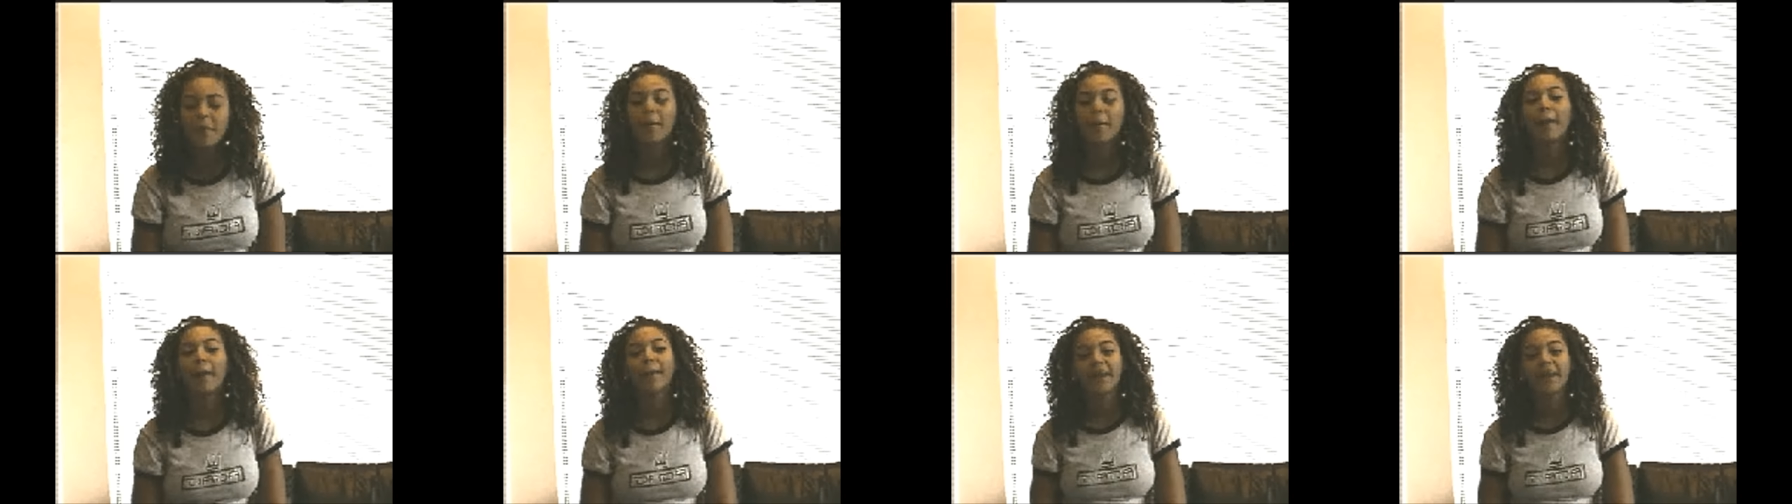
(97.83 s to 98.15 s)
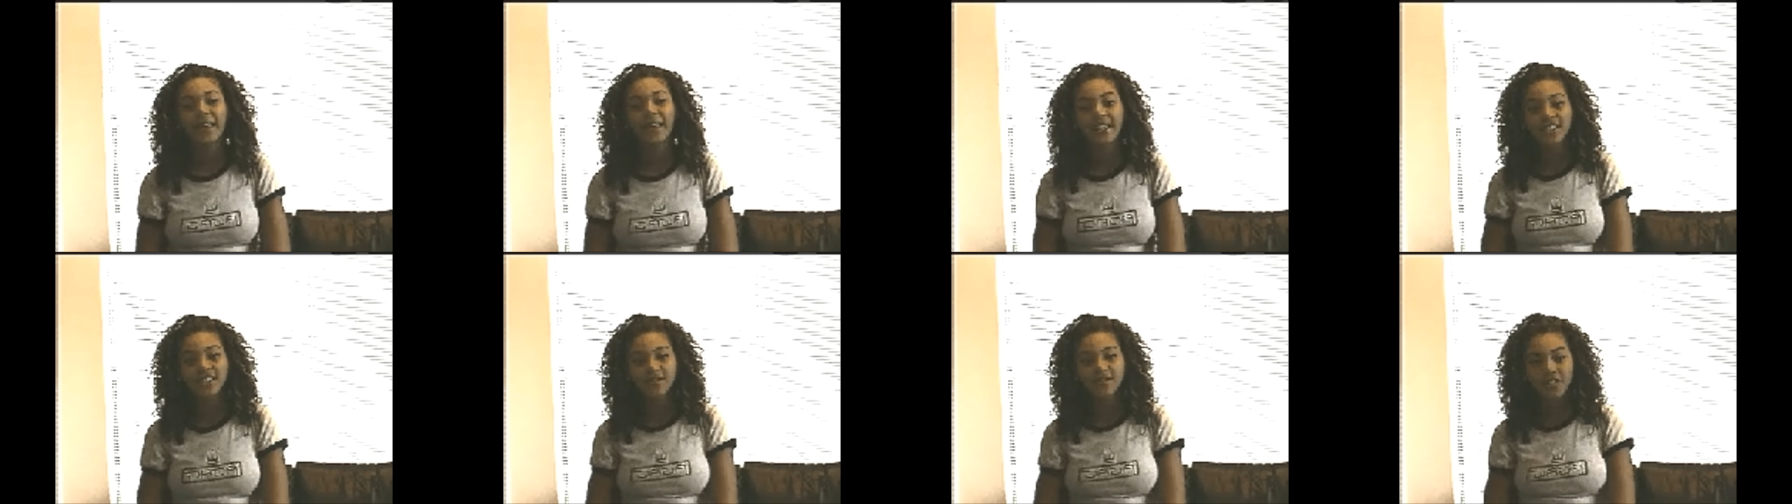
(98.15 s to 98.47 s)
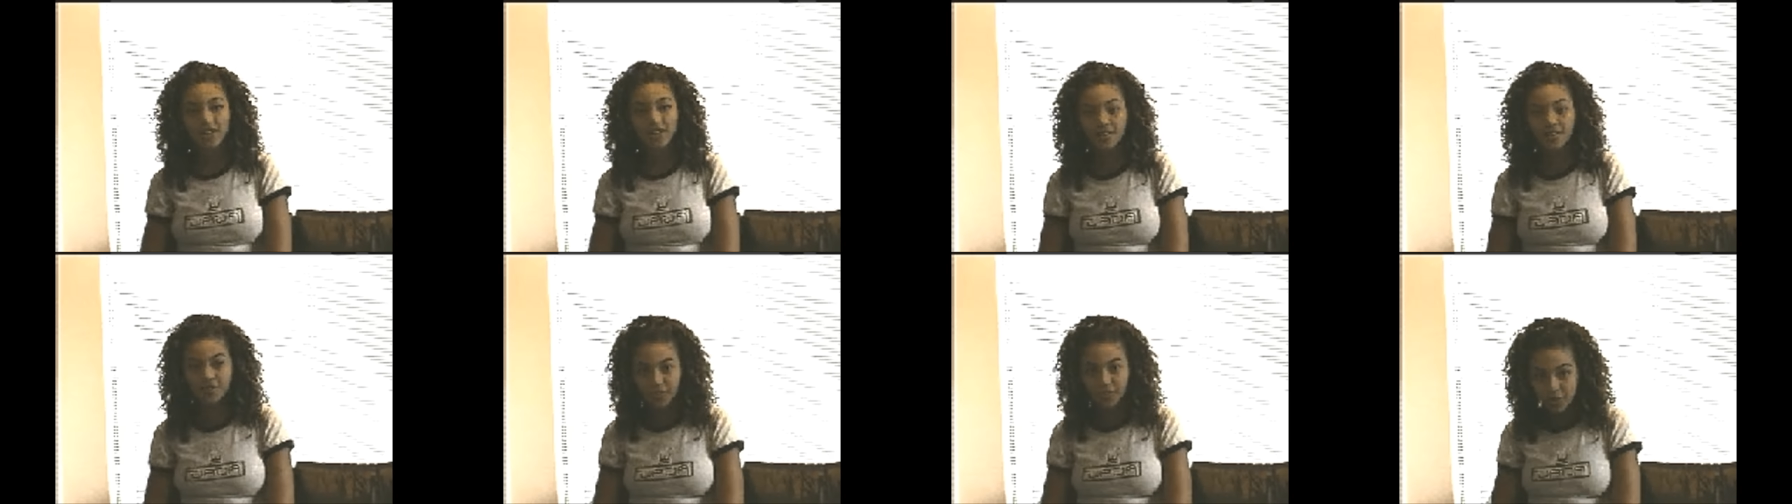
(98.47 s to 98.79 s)
my plans
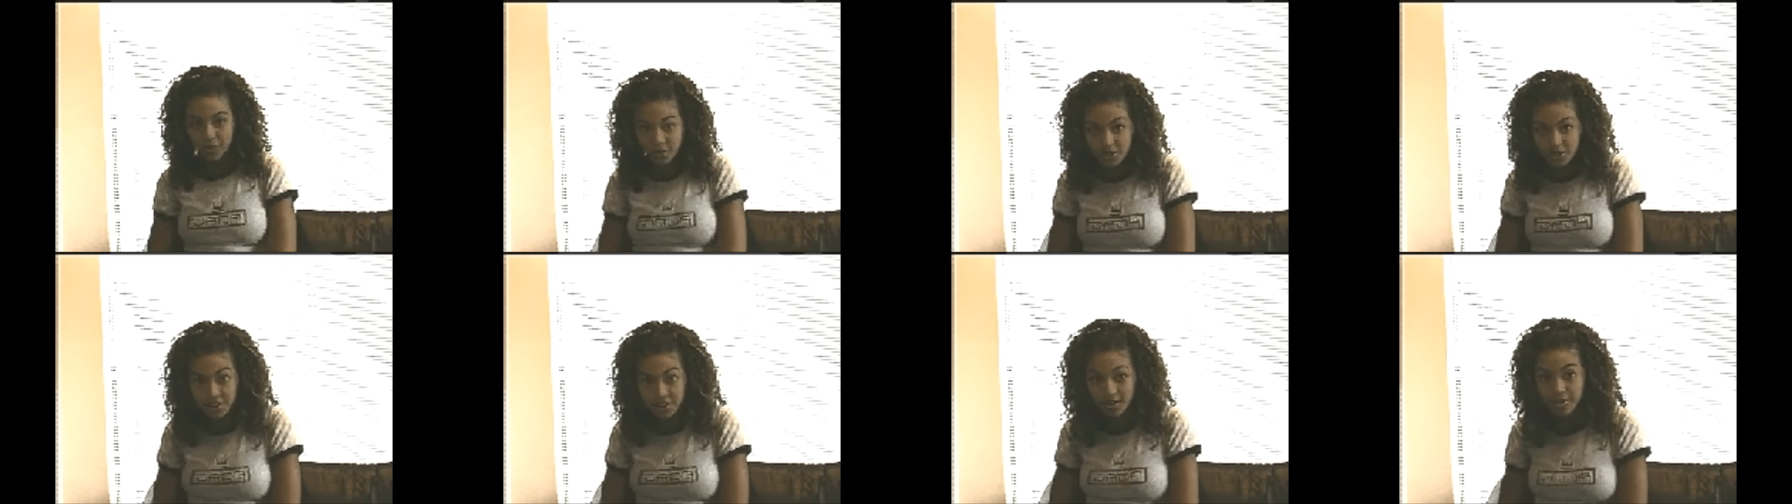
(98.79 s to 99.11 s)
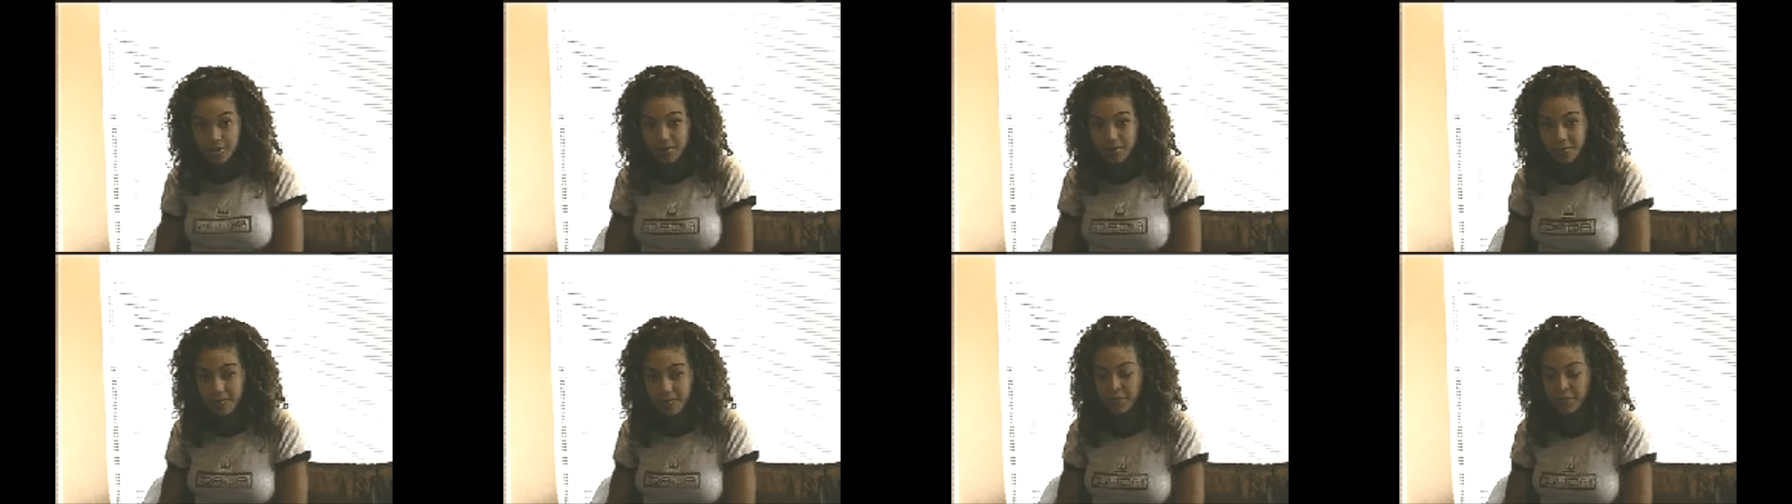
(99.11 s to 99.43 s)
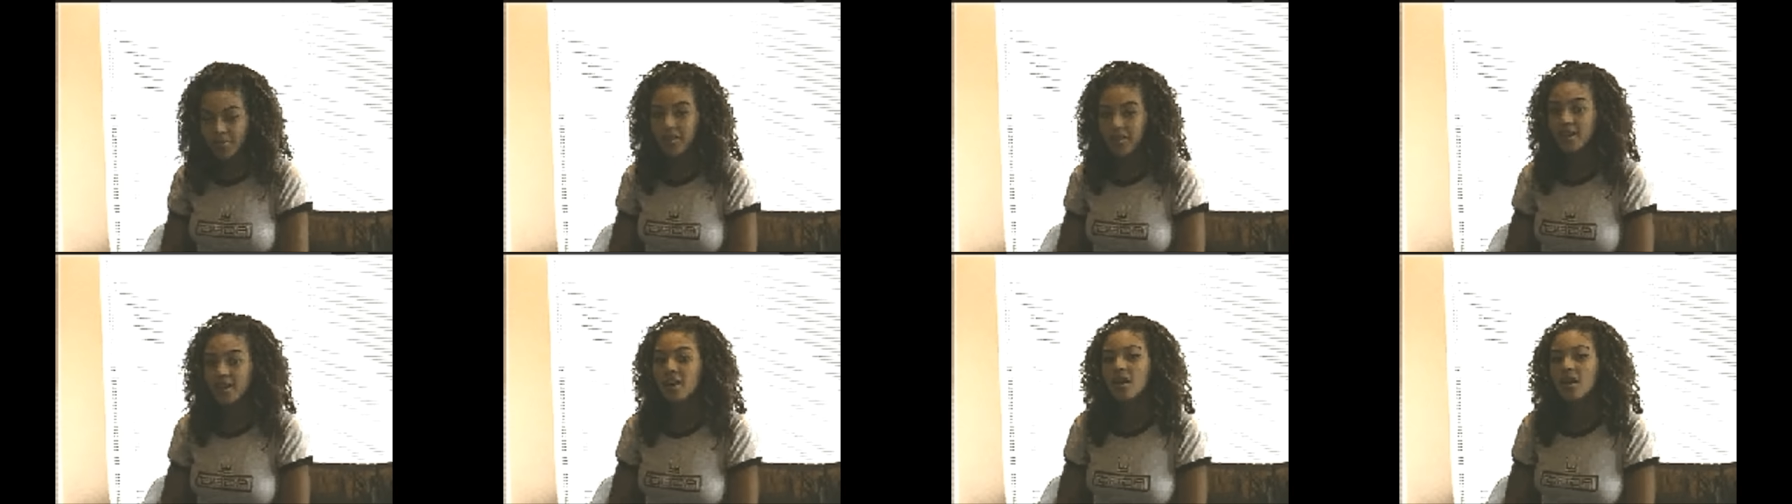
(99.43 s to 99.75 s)
for the future
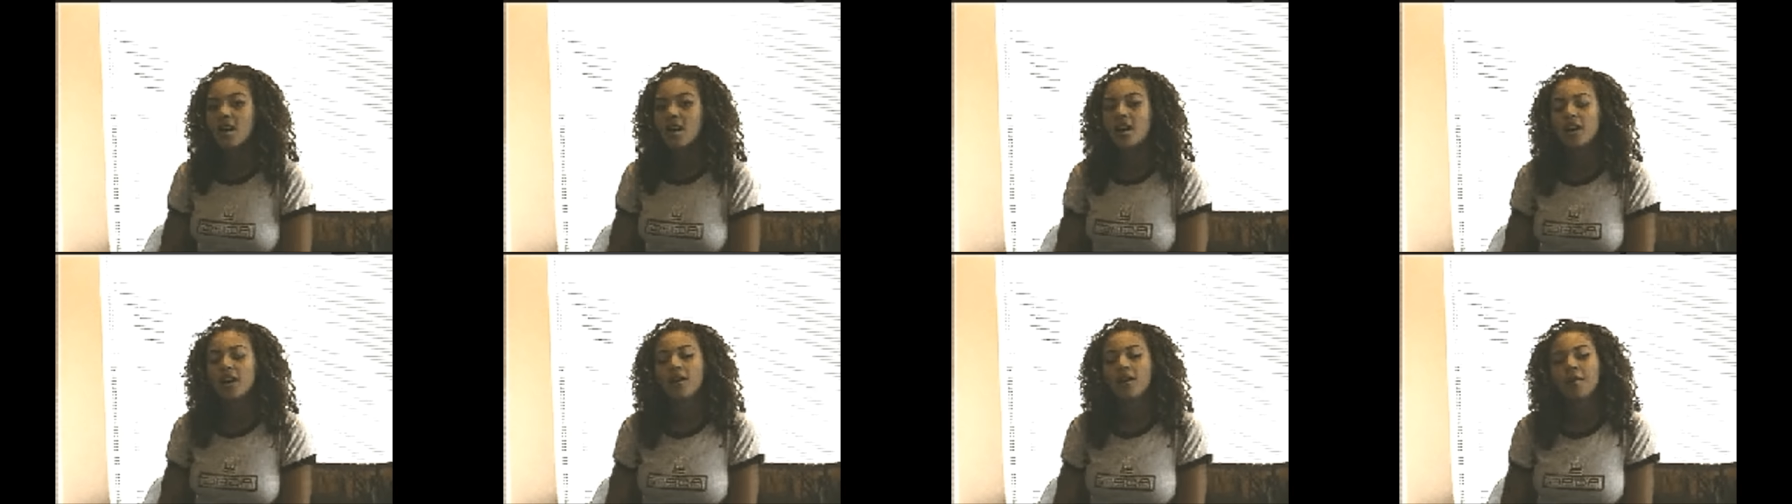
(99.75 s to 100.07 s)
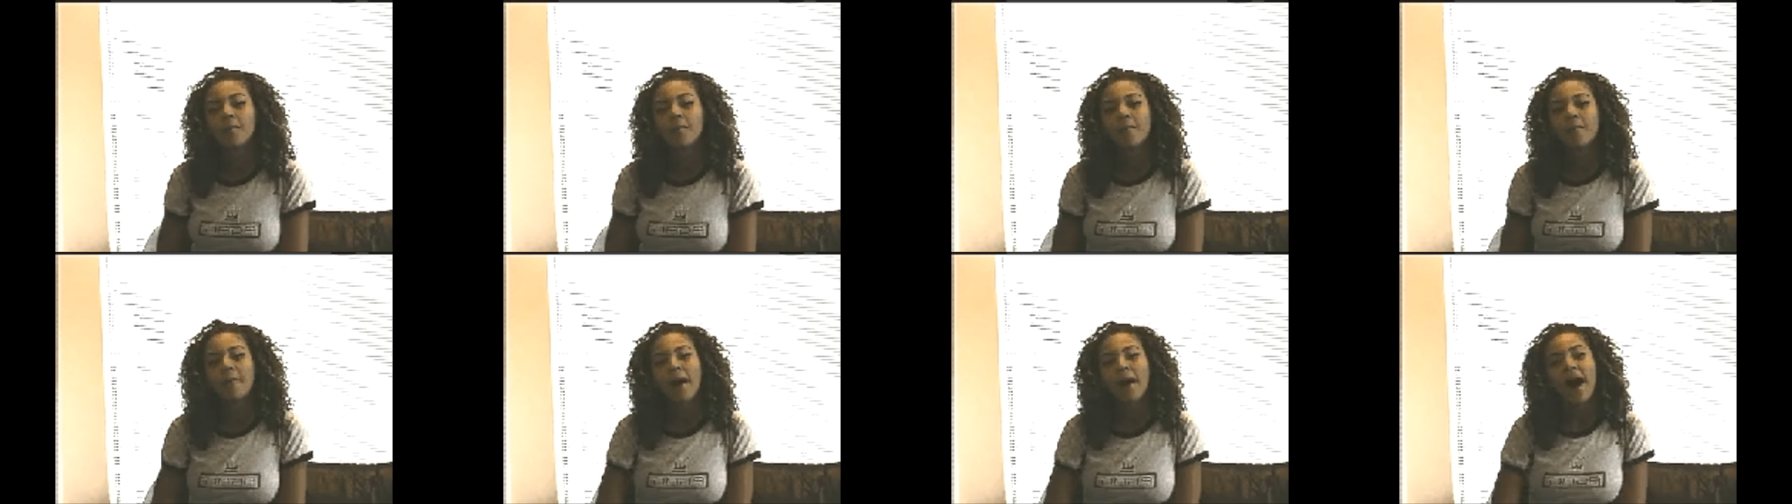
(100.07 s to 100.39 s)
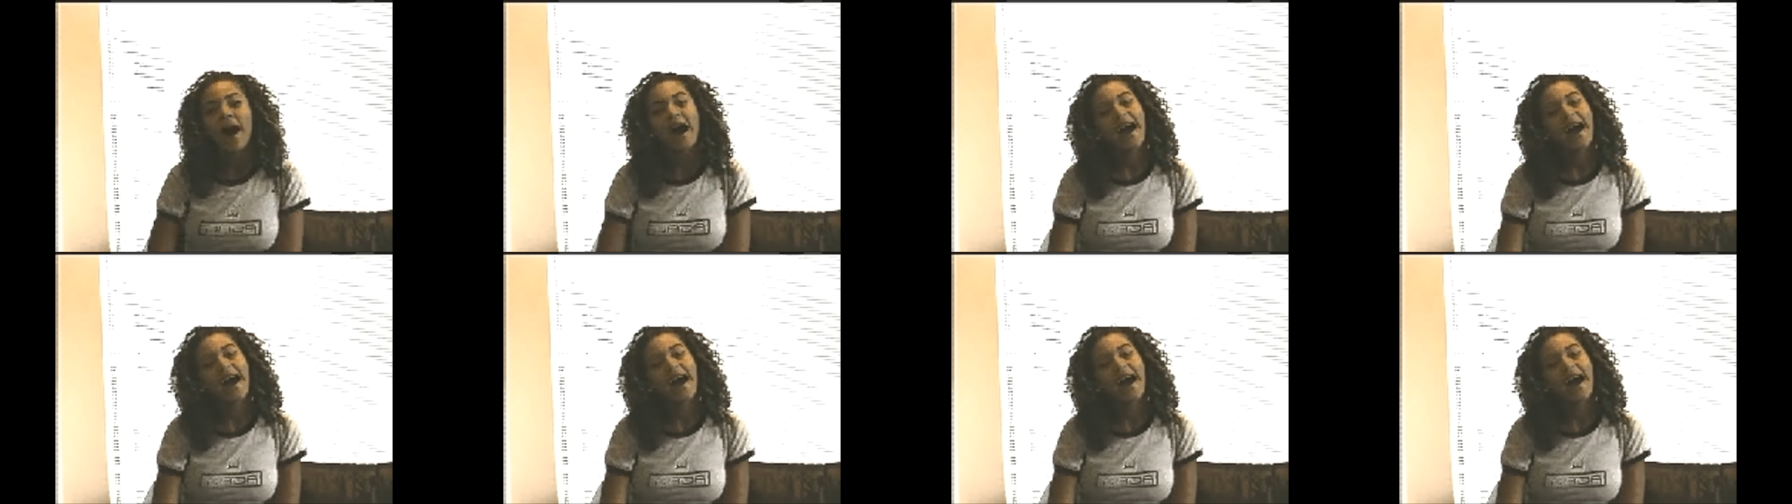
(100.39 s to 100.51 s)
um,